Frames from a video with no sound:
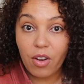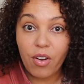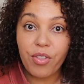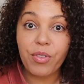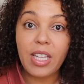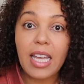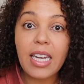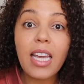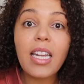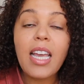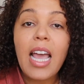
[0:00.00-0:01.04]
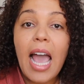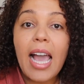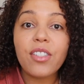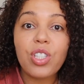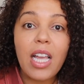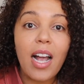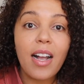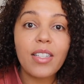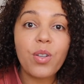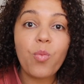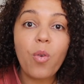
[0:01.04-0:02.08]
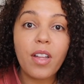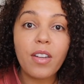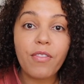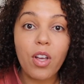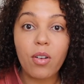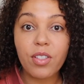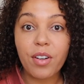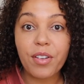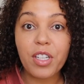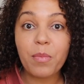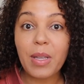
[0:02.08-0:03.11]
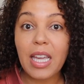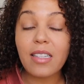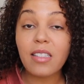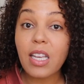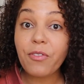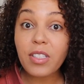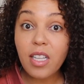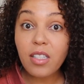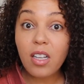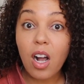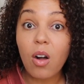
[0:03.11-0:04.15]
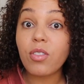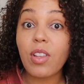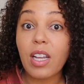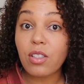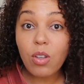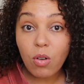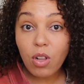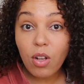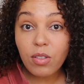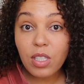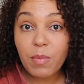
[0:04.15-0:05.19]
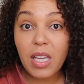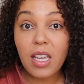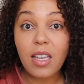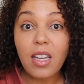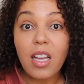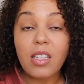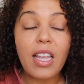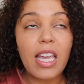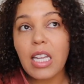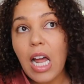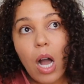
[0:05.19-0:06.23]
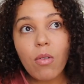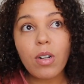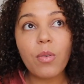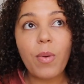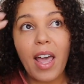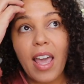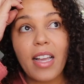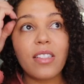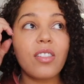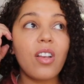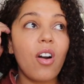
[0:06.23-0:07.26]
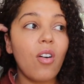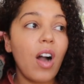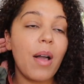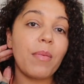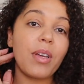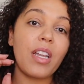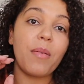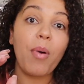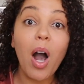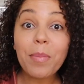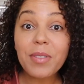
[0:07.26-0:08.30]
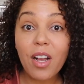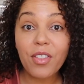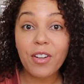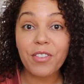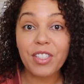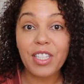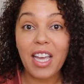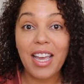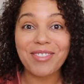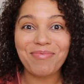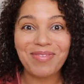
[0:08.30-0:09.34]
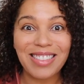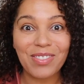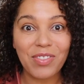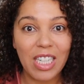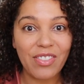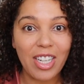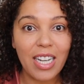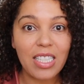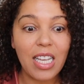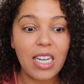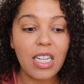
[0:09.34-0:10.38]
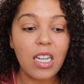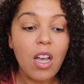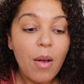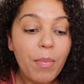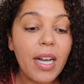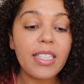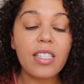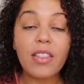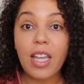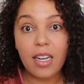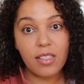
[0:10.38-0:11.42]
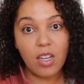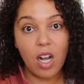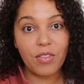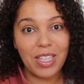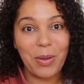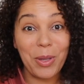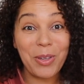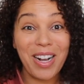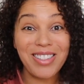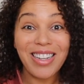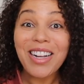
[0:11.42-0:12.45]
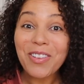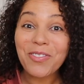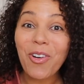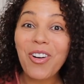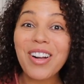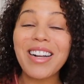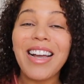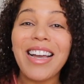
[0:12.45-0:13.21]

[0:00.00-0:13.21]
growth related. And she has one of those that are going to be in San Francisco. So that's so close to me, like an hour away. So I'm going to pop down there for the day. I'm very, very excited. But that is not really what you guys are here for.